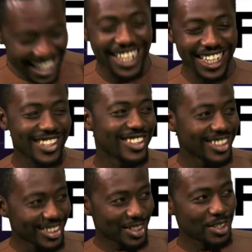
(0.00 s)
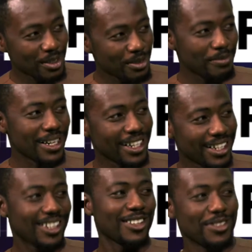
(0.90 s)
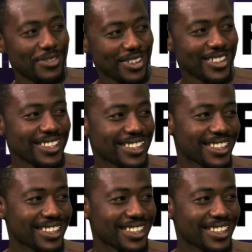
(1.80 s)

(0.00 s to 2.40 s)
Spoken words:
shaku. You go back, go front.